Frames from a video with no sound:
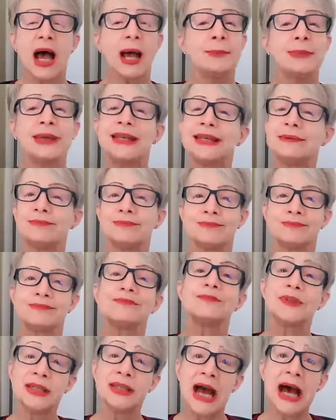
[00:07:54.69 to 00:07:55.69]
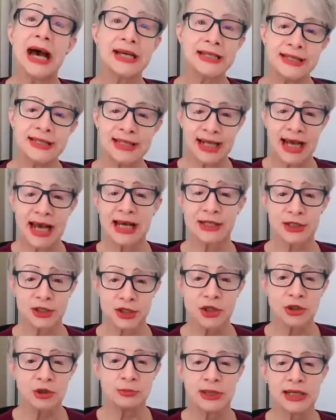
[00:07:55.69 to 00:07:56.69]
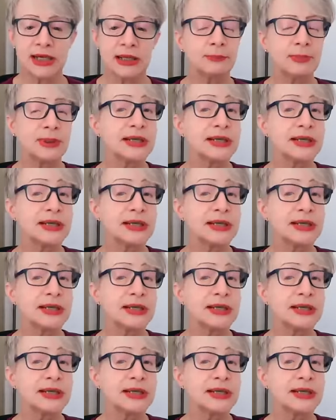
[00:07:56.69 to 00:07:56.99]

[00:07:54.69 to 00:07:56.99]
I mean, yes, it had a tomb in it,